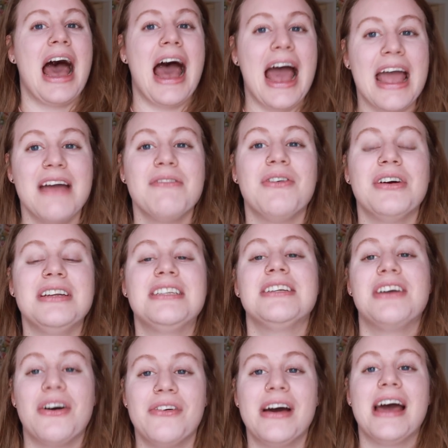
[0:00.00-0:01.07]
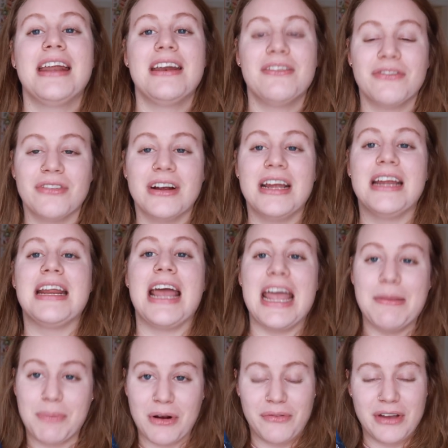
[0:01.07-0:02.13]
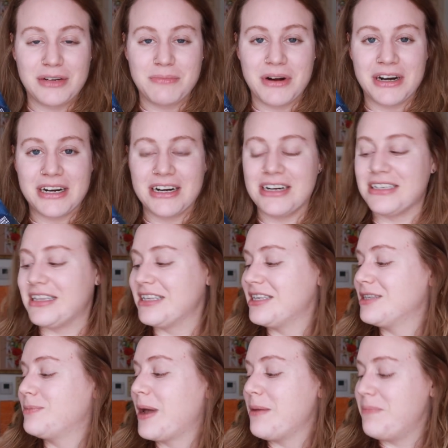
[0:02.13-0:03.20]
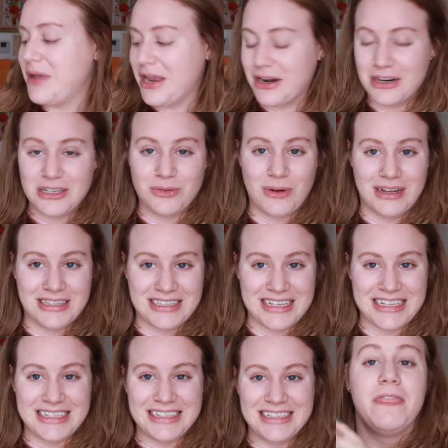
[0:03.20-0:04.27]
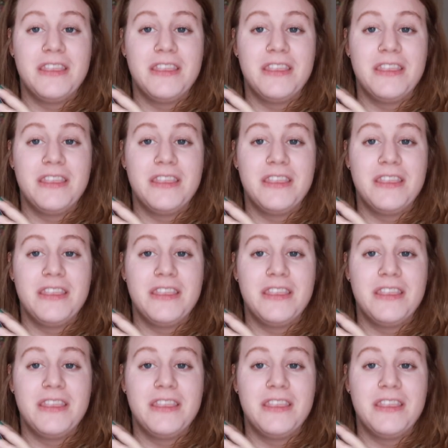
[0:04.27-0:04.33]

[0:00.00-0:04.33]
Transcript: I am going to go ahead and read 8 Perfect Murders. This is by Peter Swanson.